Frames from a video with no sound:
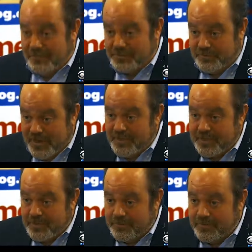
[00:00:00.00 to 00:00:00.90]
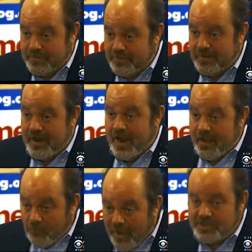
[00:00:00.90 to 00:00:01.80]
surveilling you
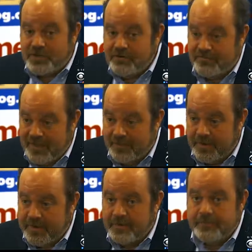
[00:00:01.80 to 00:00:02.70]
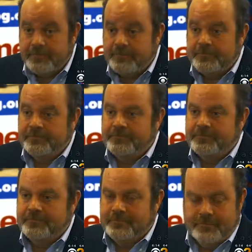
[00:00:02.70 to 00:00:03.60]
and watching your family. I don't know
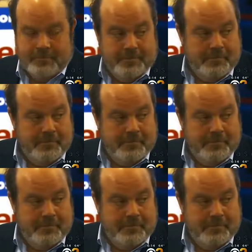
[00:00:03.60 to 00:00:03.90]
that.